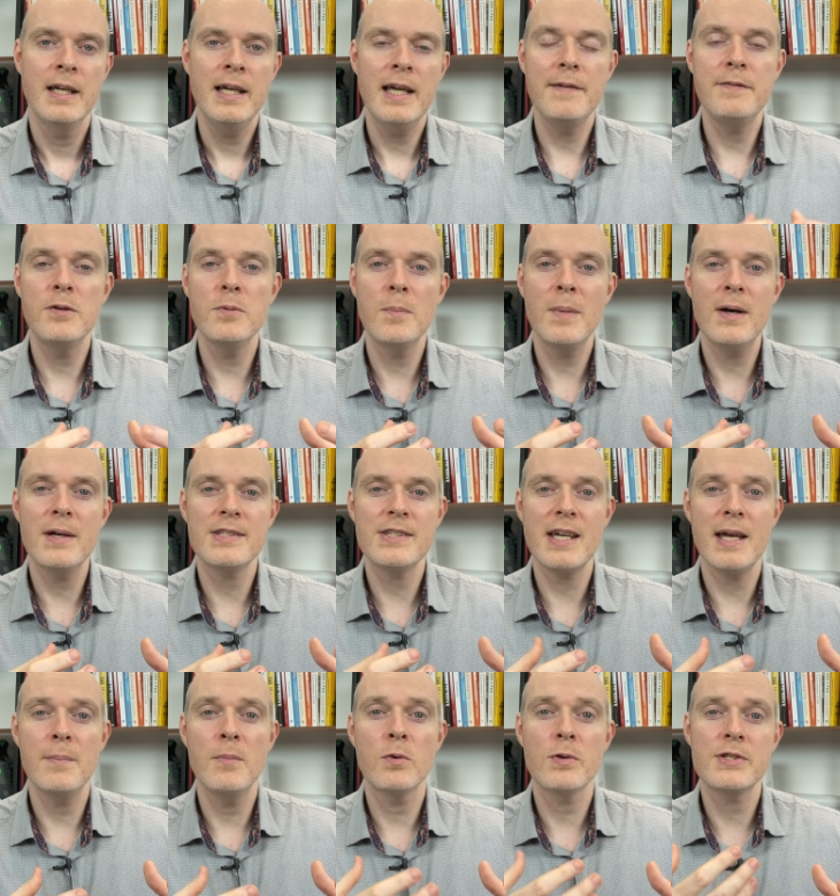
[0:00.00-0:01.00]
If you
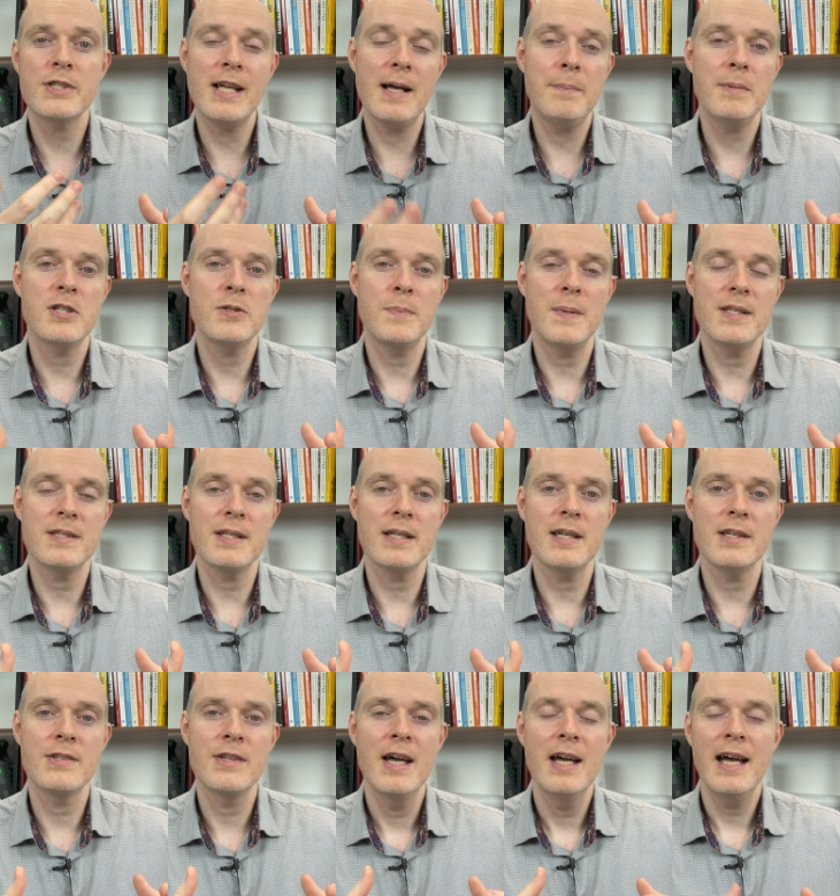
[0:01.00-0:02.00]
say a more established
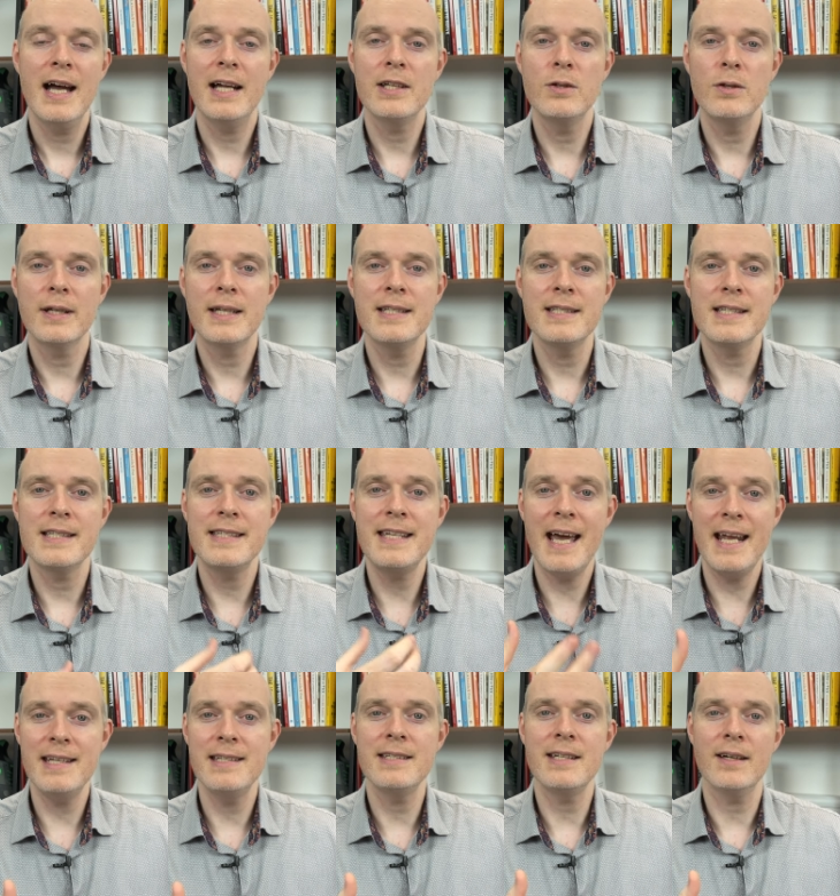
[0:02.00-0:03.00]
business and you're looking to
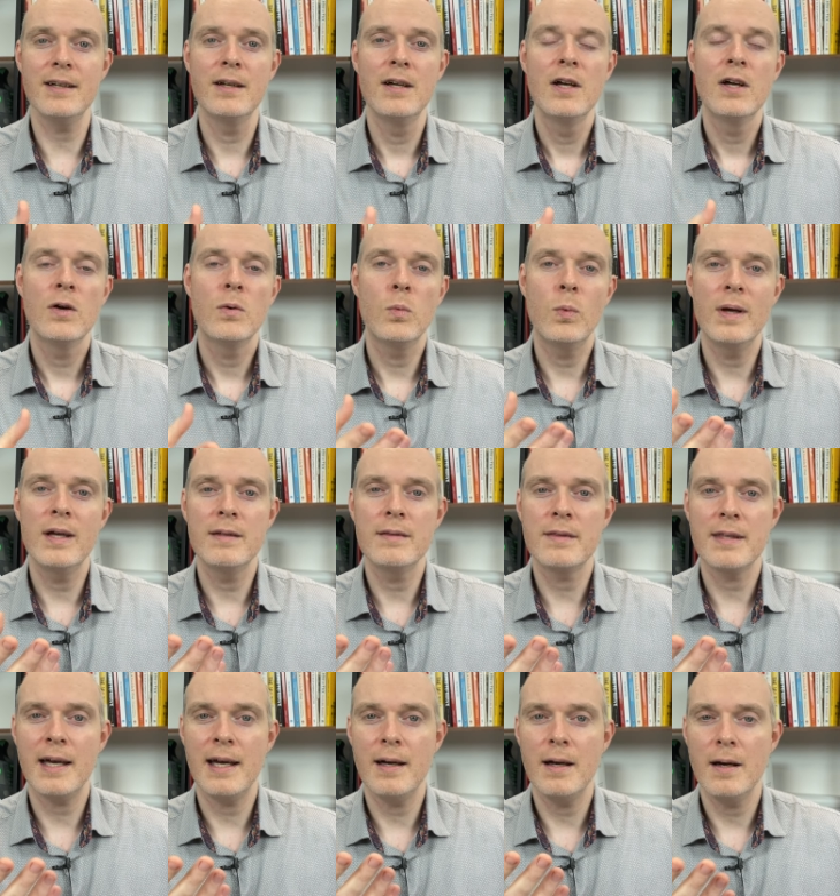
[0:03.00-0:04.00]
tender
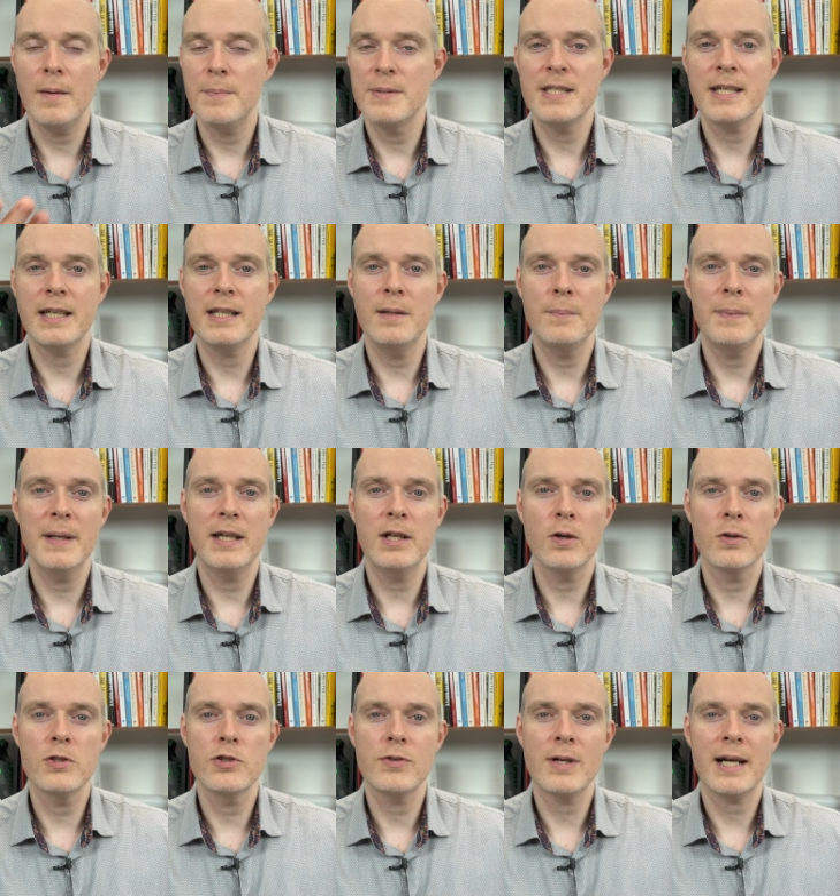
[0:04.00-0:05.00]
with uh, a particular big
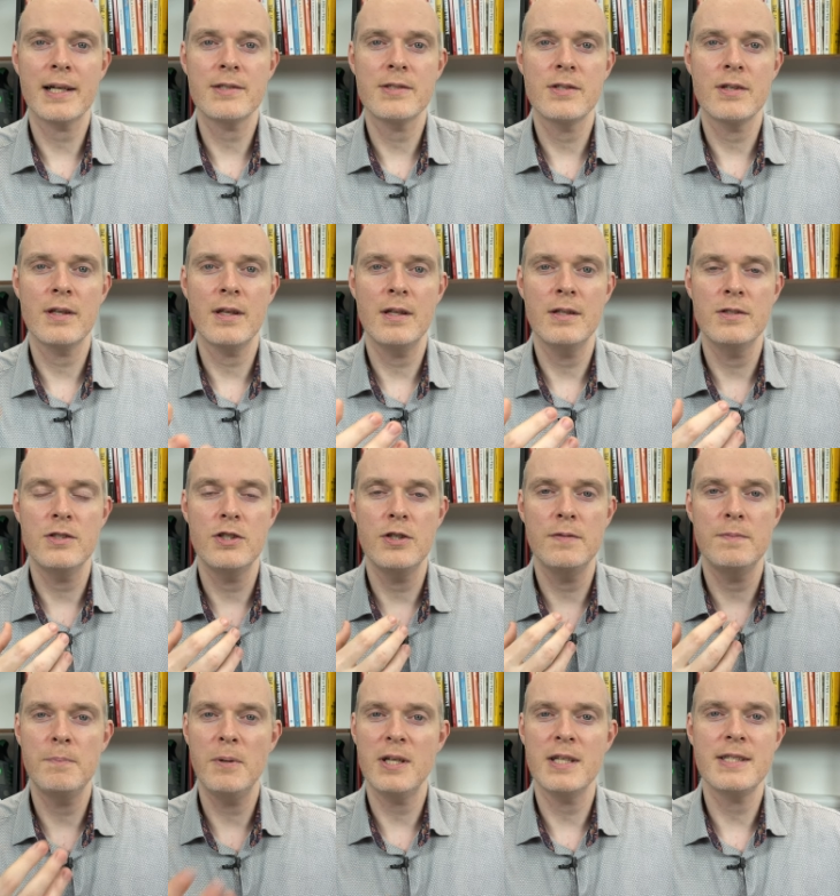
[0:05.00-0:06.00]
contract and
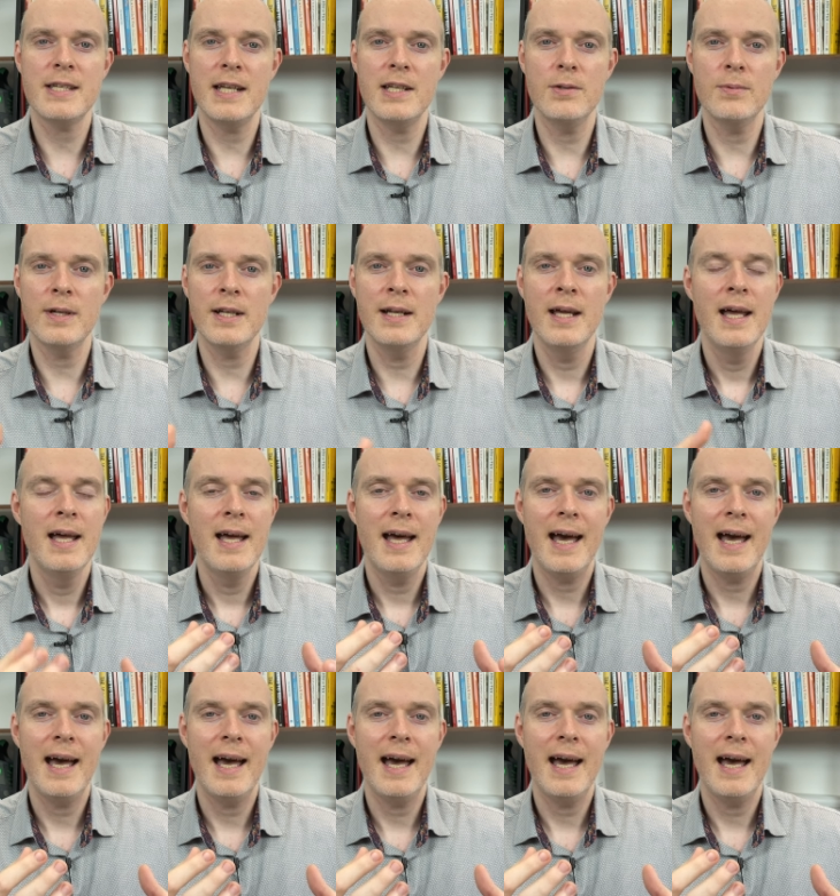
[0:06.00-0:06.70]
you've put your tender in